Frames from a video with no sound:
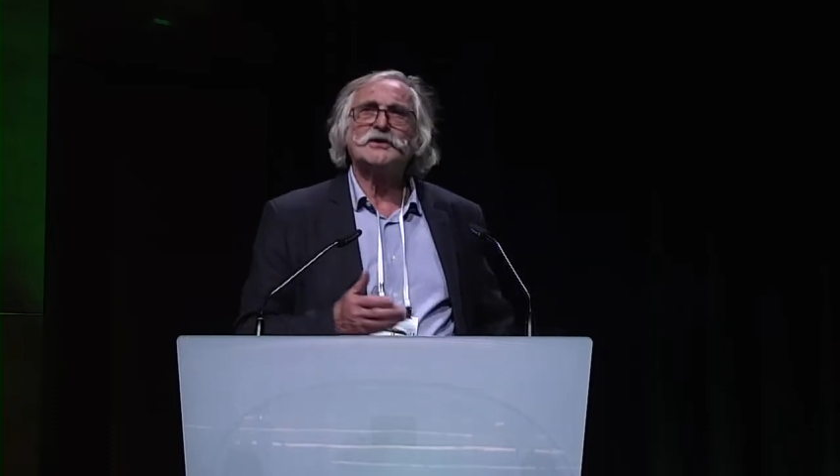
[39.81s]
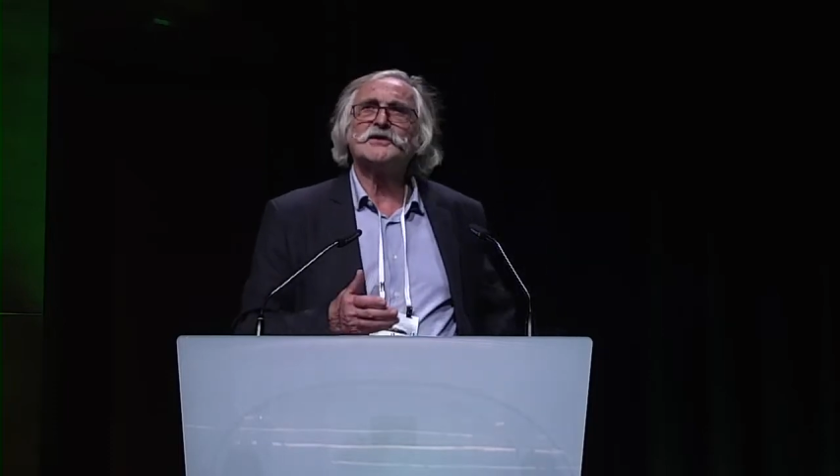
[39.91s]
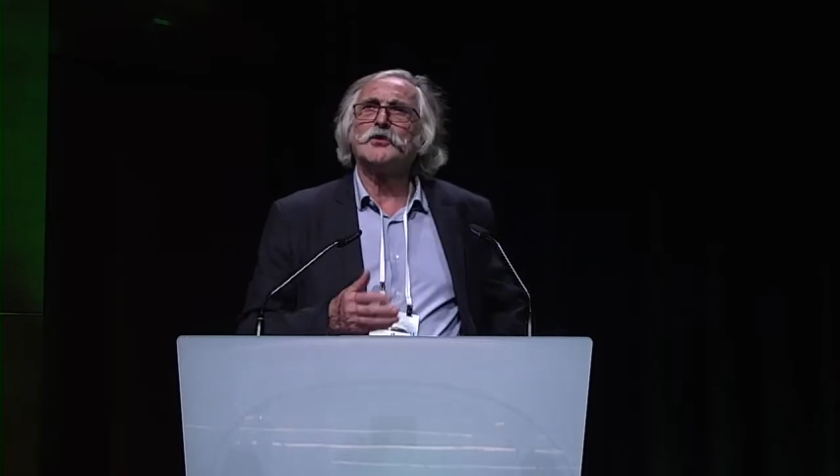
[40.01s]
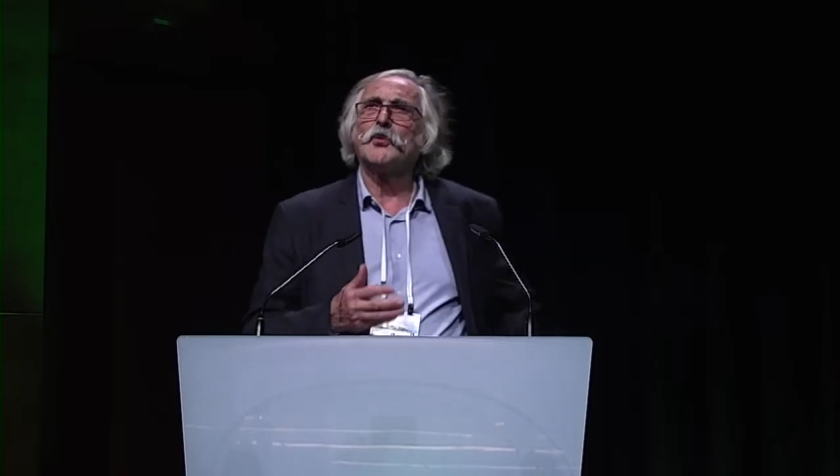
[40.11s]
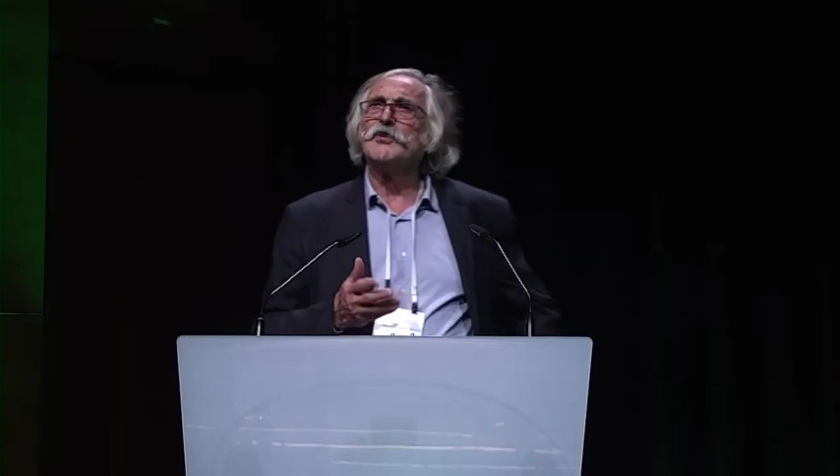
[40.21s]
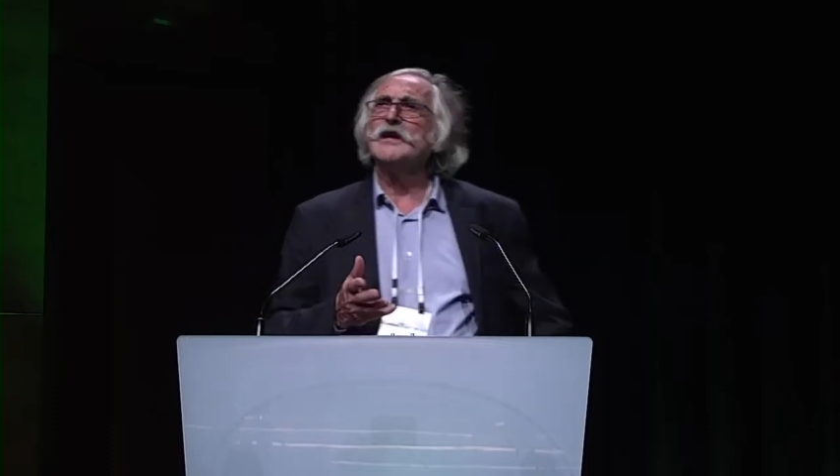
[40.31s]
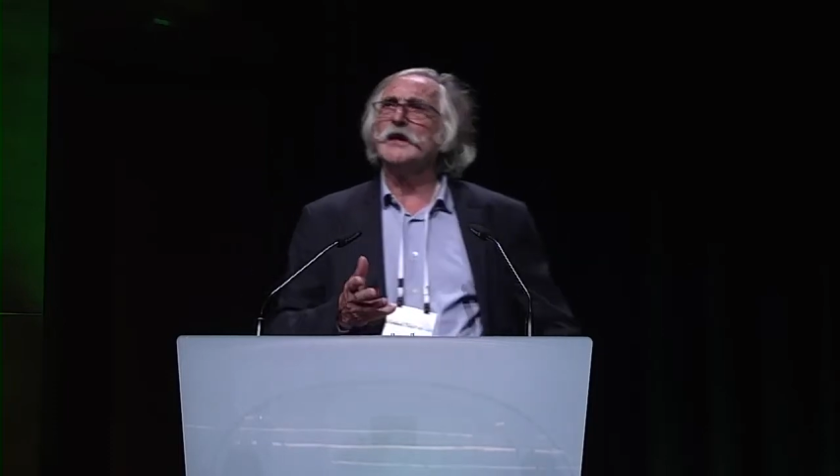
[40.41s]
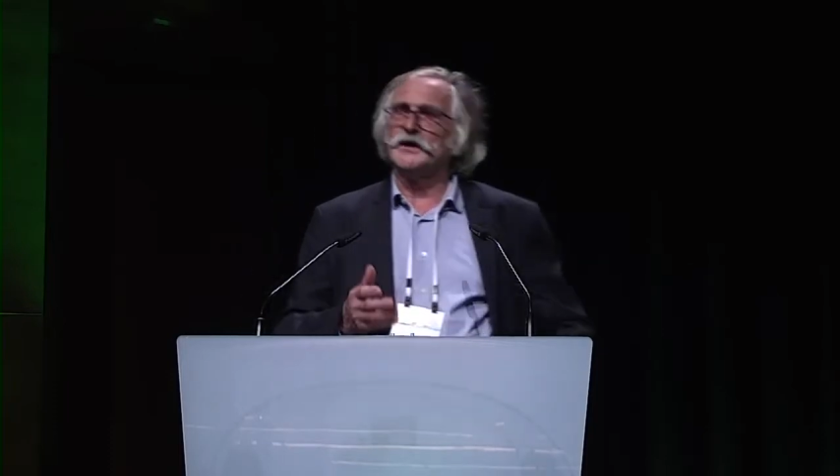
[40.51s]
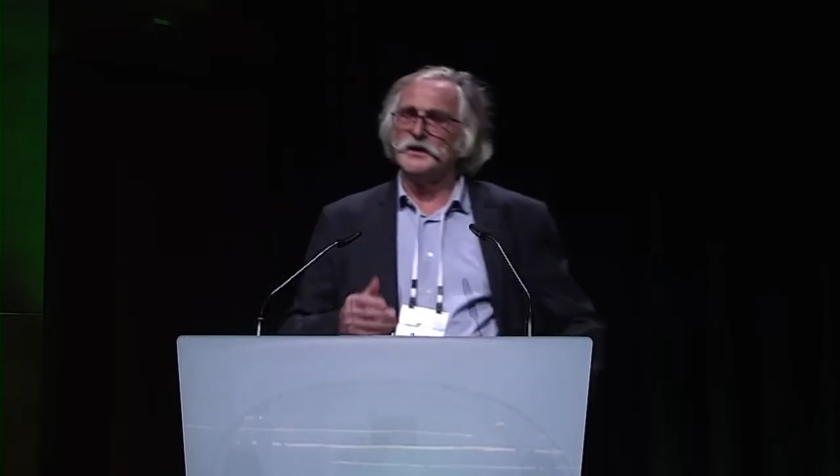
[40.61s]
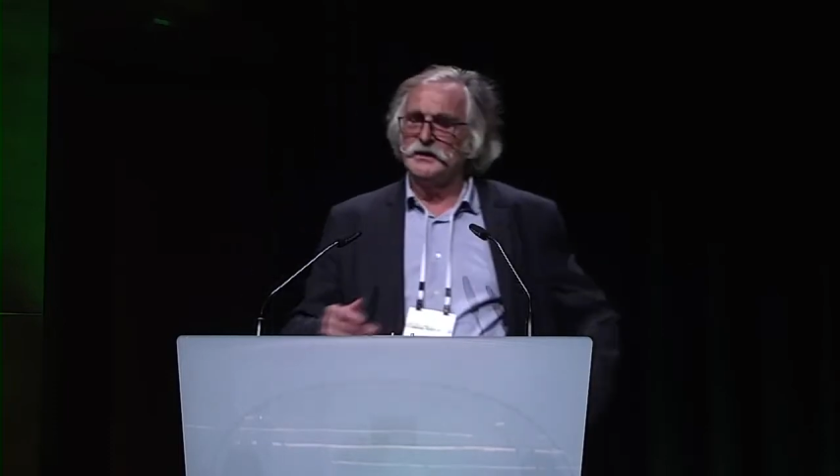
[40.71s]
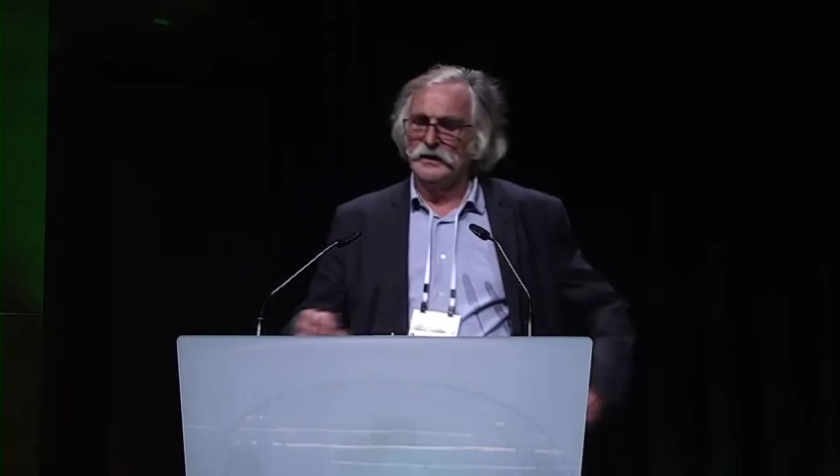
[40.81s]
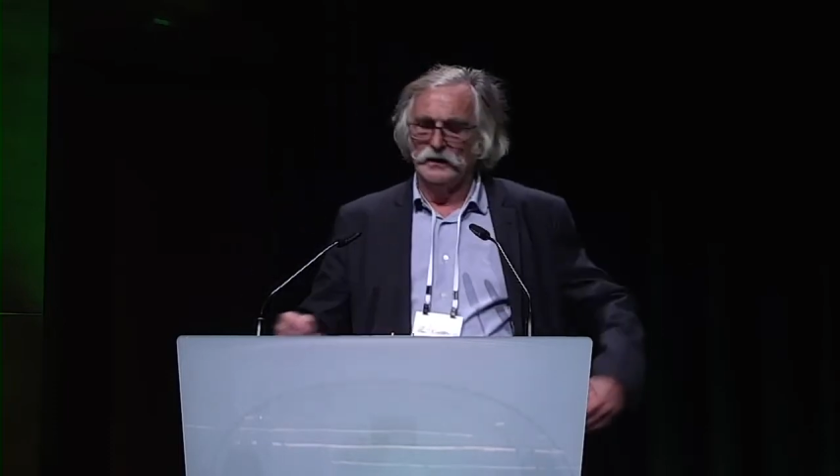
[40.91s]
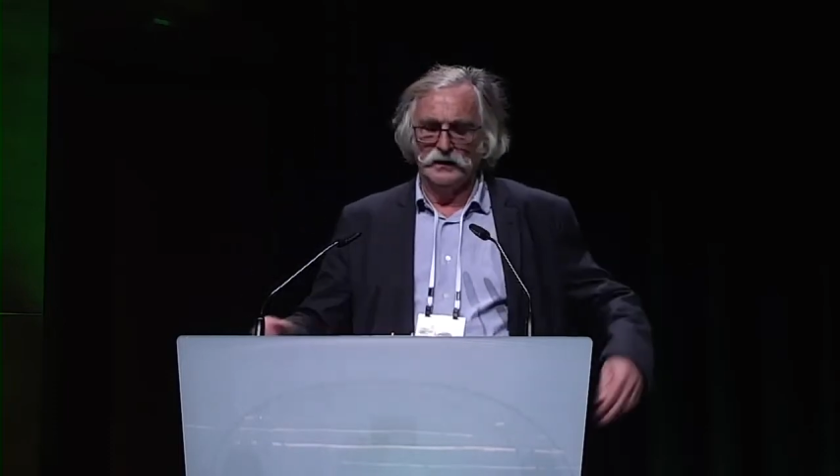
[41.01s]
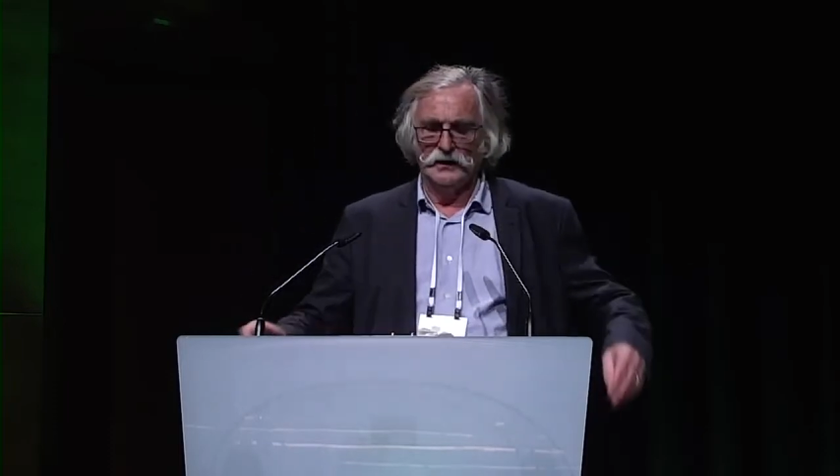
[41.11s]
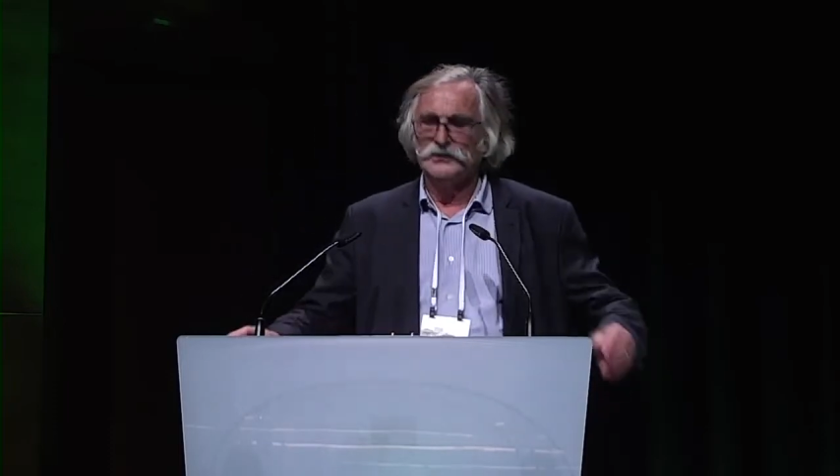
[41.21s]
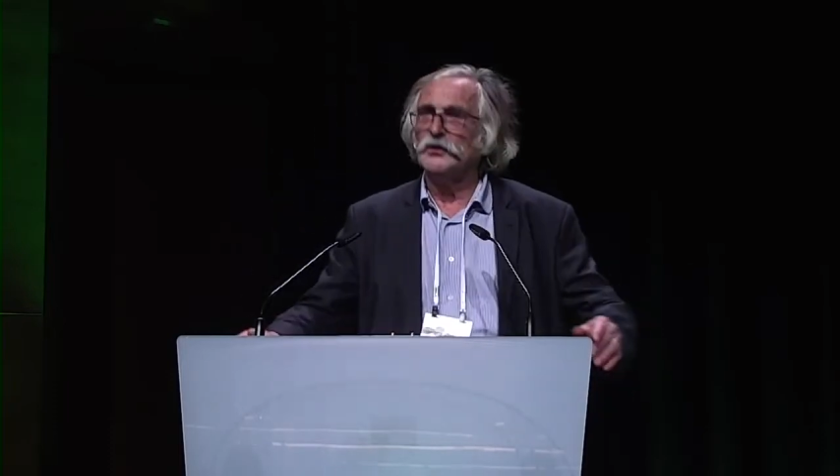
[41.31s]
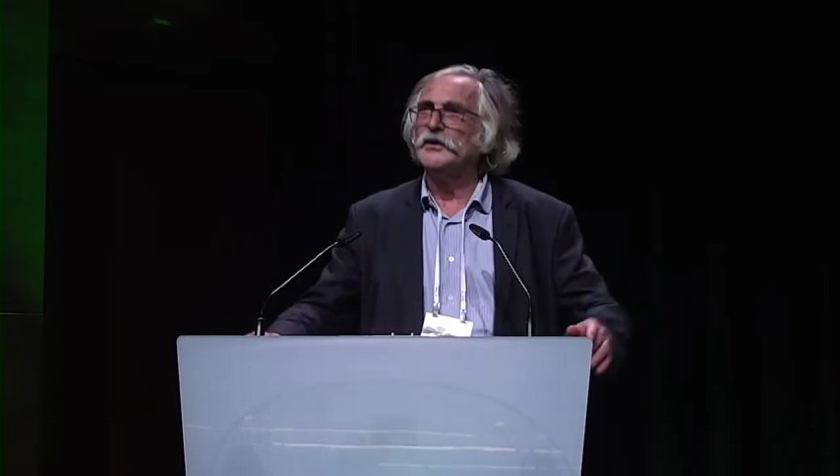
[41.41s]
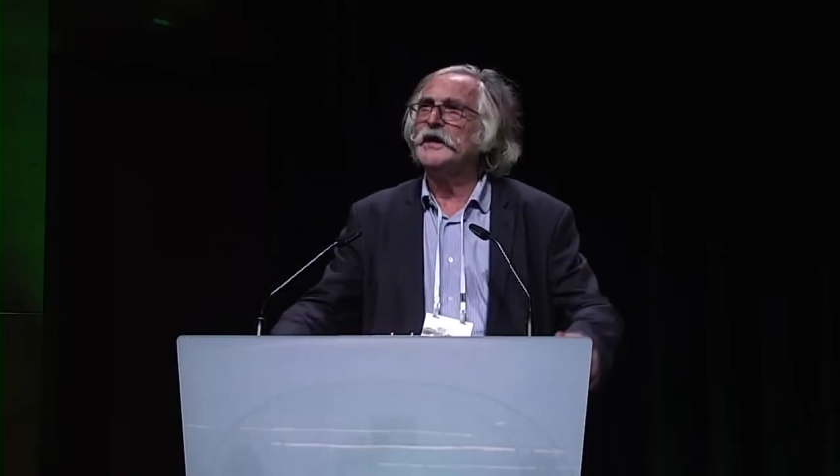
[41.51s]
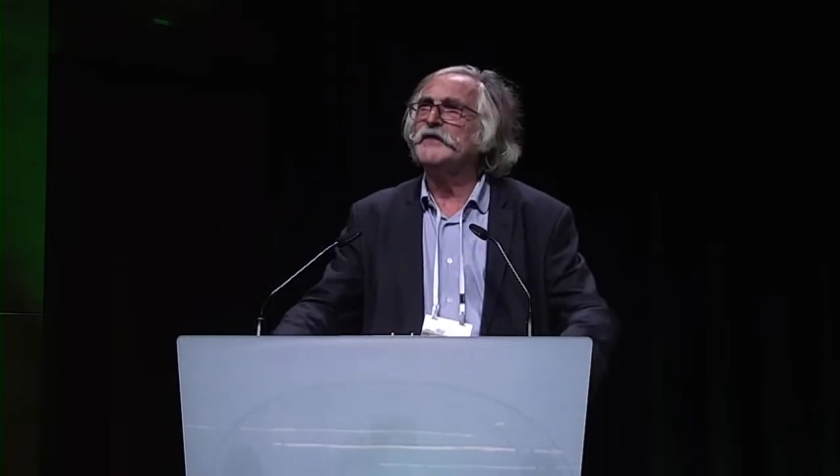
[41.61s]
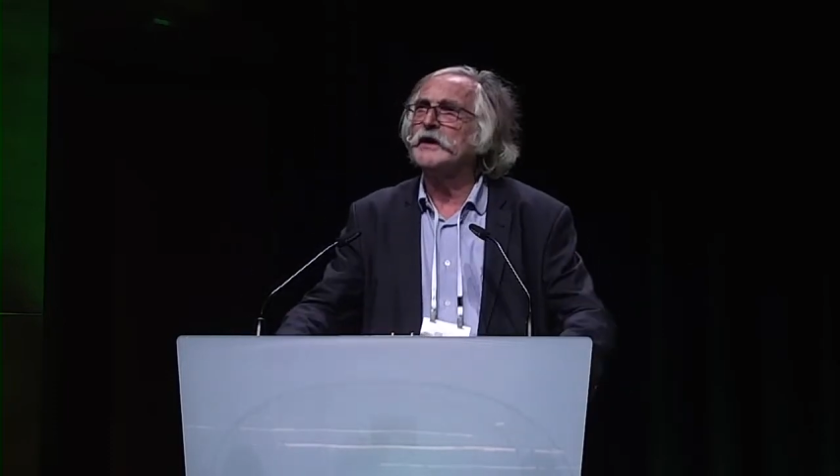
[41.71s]
really the
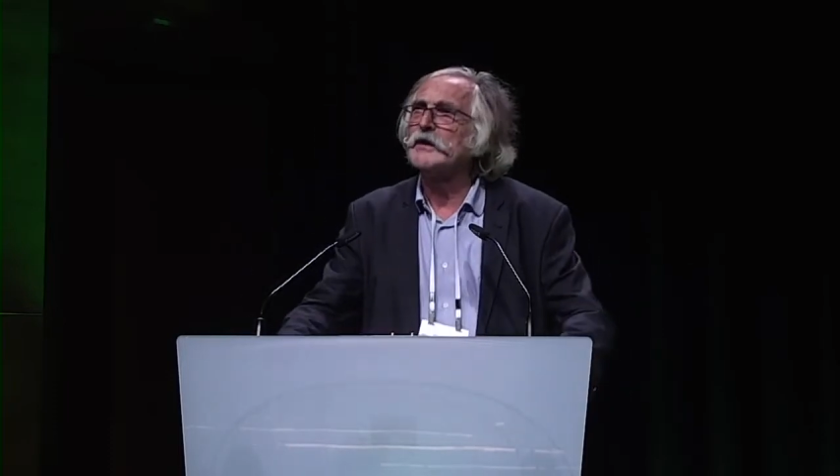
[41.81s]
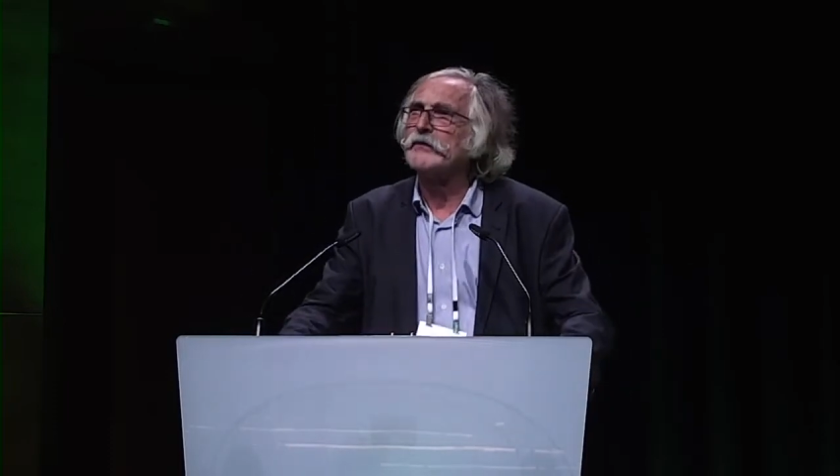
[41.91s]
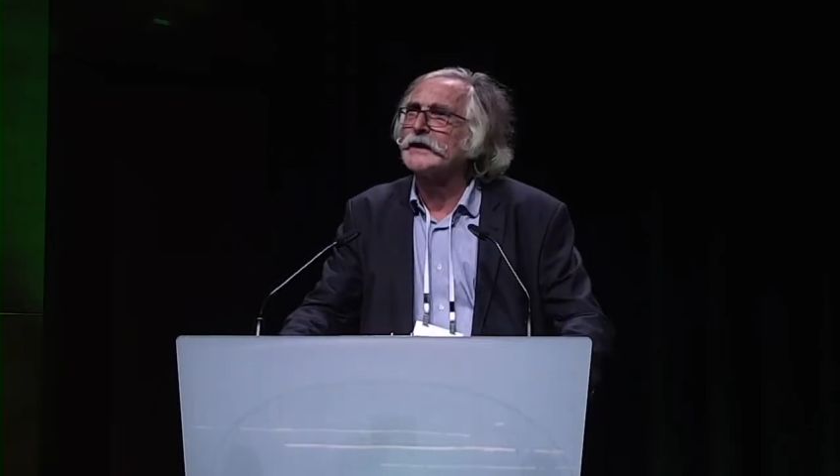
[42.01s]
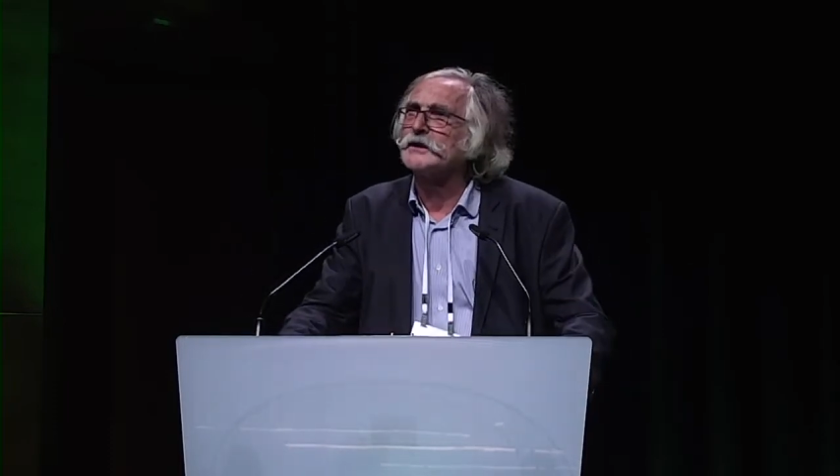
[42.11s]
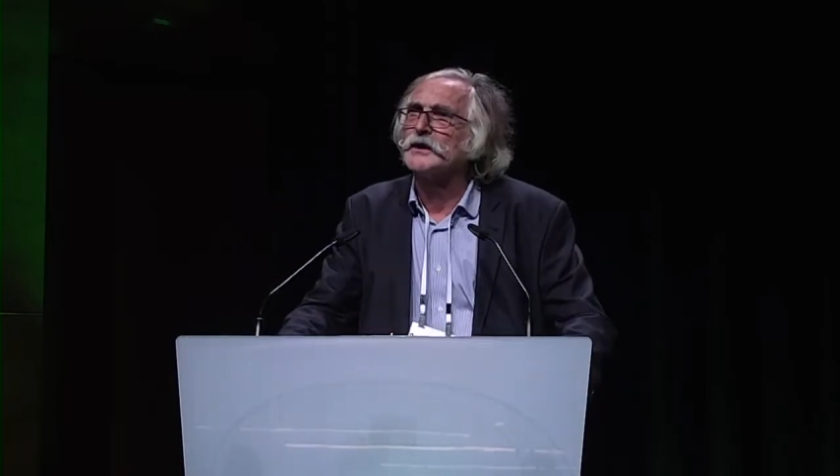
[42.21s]
living matter.